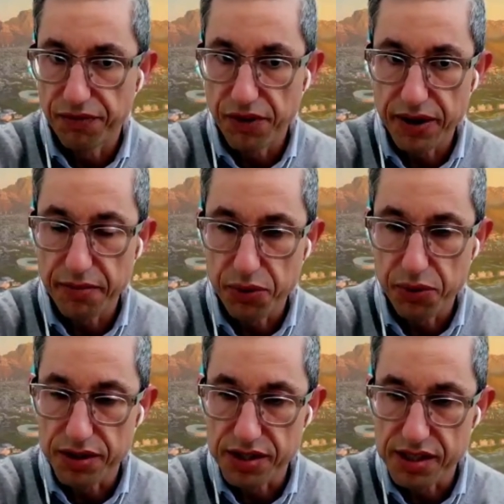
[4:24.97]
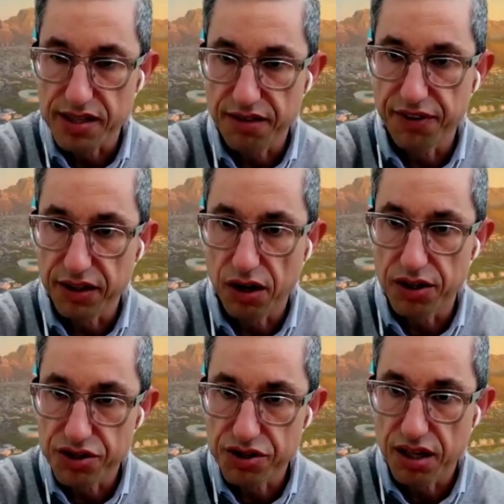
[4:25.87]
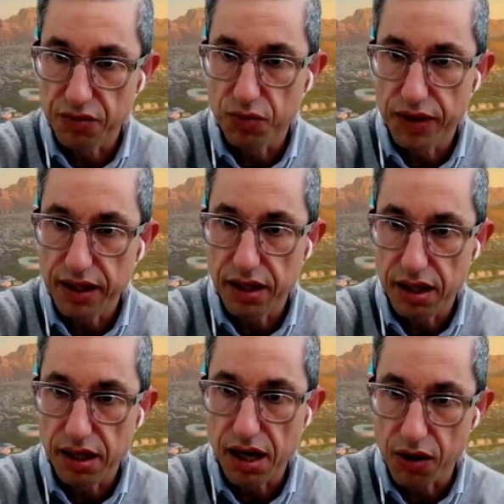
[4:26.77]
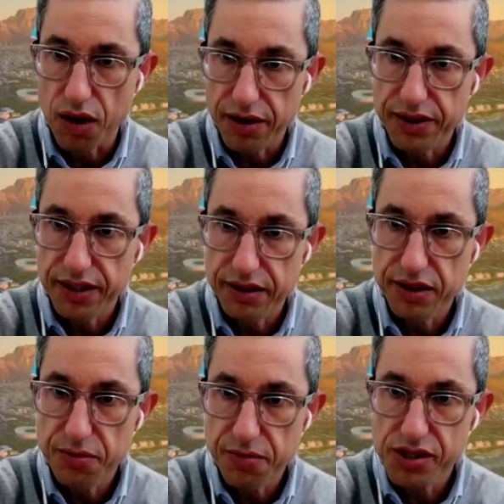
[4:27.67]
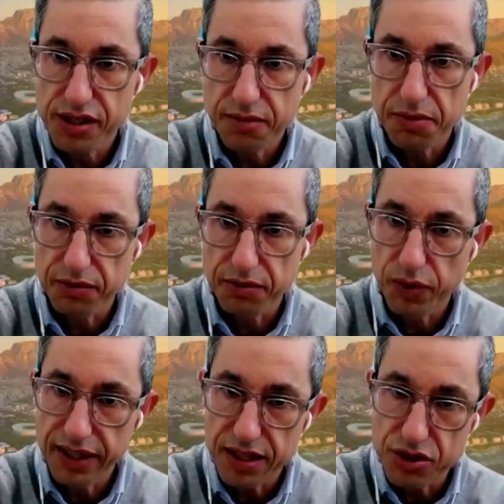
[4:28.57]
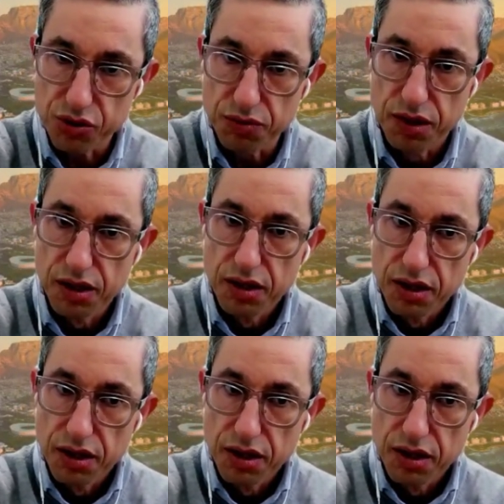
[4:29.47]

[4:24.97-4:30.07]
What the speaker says: very important scientific knowledge that we acquire in the university. But we need to